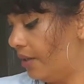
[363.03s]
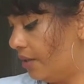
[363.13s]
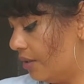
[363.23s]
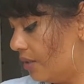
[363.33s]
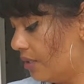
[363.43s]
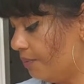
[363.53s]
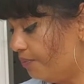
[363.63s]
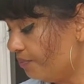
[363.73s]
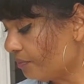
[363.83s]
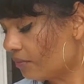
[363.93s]
good.
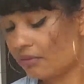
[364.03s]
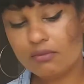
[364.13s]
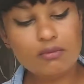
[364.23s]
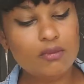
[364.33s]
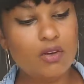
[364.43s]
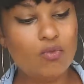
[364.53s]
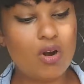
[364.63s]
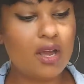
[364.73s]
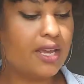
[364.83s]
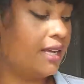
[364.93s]

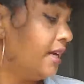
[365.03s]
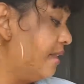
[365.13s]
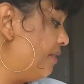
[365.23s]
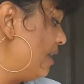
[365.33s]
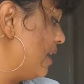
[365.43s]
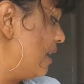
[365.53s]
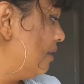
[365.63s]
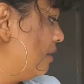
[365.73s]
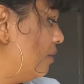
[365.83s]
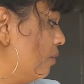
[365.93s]
Right, and
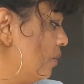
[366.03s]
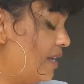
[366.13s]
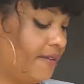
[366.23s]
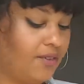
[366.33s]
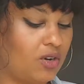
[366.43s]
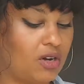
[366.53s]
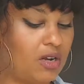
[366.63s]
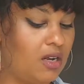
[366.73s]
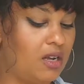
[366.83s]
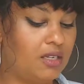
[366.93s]
then we have got
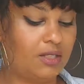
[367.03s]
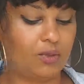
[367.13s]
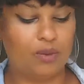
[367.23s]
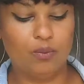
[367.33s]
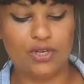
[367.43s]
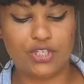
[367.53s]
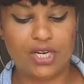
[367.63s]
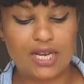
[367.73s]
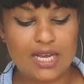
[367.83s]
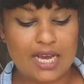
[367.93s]
our last one, which
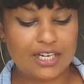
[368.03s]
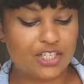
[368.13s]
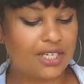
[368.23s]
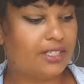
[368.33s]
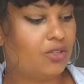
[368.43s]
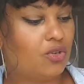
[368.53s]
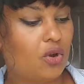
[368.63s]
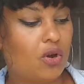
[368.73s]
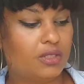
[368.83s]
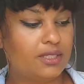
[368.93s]
actually is
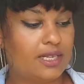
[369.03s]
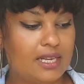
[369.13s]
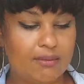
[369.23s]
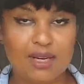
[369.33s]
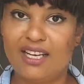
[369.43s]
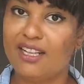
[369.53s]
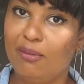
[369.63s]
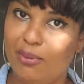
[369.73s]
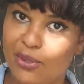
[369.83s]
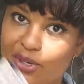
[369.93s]
not in my little
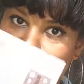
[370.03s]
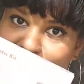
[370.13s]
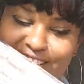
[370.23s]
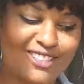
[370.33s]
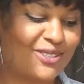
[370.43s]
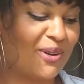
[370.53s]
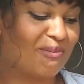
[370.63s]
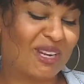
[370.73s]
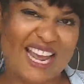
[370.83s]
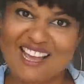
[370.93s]
book, so I'm
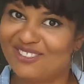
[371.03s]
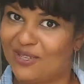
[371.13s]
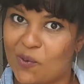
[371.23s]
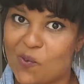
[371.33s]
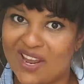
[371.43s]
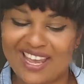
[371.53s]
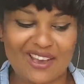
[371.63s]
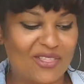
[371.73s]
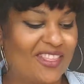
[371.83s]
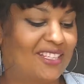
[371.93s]
going to have to wing
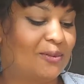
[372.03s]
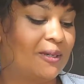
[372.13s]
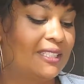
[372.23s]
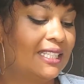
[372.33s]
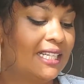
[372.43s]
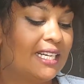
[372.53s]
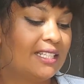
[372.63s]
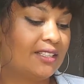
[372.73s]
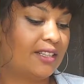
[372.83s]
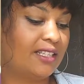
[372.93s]
it on this one.
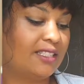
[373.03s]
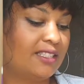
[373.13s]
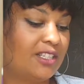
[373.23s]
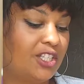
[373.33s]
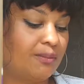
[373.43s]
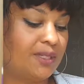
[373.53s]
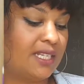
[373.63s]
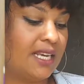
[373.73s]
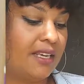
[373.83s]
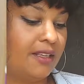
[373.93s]
So this is the
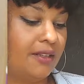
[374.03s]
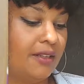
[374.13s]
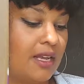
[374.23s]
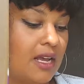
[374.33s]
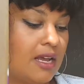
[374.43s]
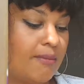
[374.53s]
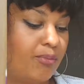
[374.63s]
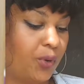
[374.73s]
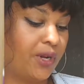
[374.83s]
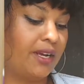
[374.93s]
Gypsy Hill
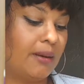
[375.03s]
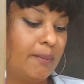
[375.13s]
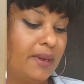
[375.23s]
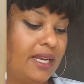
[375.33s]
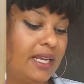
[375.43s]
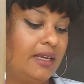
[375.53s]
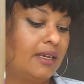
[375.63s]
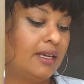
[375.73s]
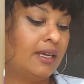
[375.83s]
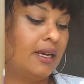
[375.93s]
Brewing Company.